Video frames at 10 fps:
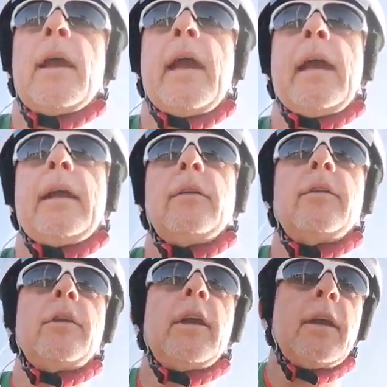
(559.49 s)

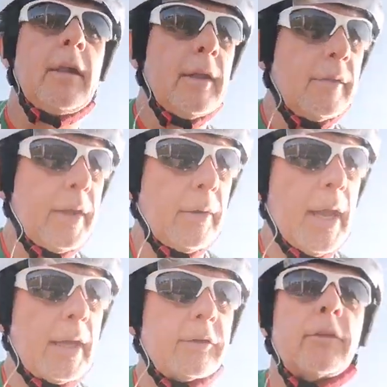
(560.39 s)
and their
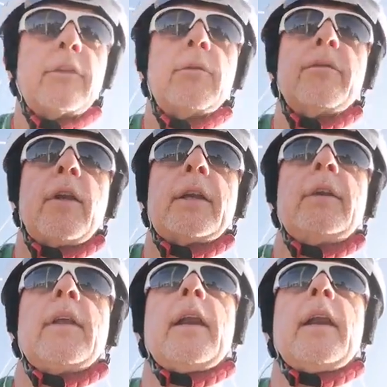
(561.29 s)
actions are reflecting that.